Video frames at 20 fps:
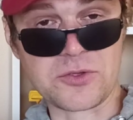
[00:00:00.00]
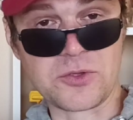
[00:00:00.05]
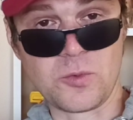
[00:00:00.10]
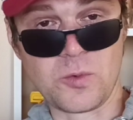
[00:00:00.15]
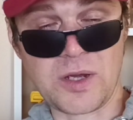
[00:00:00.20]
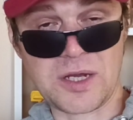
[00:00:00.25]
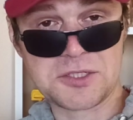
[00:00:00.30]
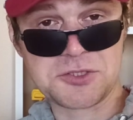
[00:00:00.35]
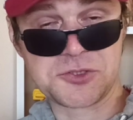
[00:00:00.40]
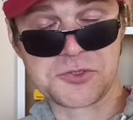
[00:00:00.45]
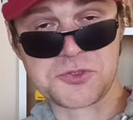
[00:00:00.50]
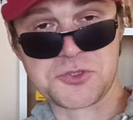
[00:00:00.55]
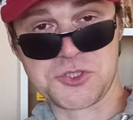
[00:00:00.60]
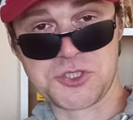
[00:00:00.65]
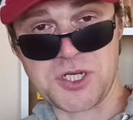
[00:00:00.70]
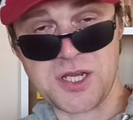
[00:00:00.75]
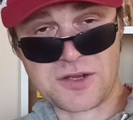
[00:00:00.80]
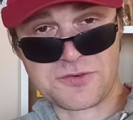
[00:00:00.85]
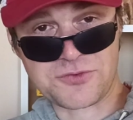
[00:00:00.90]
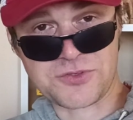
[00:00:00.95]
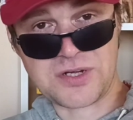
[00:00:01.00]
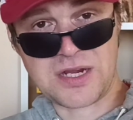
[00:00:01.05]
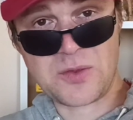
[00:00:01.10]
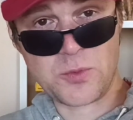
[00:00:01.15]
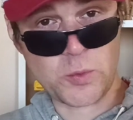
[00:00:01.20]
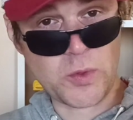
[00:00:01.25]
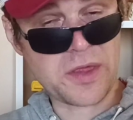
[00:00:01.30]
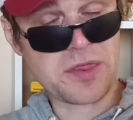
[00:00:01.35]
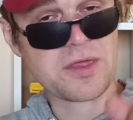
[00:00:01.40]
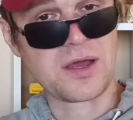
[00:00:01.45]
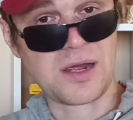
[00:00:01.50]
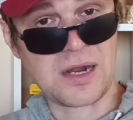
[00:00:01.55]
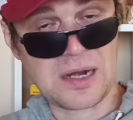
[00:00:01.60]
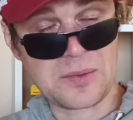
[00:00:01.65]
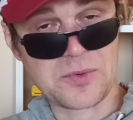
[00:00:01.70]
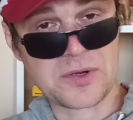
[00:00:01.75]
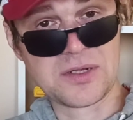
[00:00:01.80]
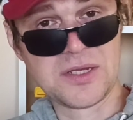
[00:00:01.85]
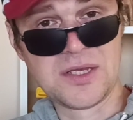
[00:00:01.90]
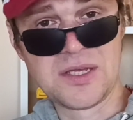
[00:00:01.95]
You want to check frame with
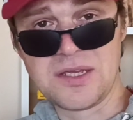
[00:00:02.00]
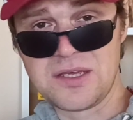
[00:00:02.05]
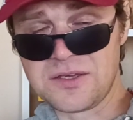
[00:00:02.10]
hammer.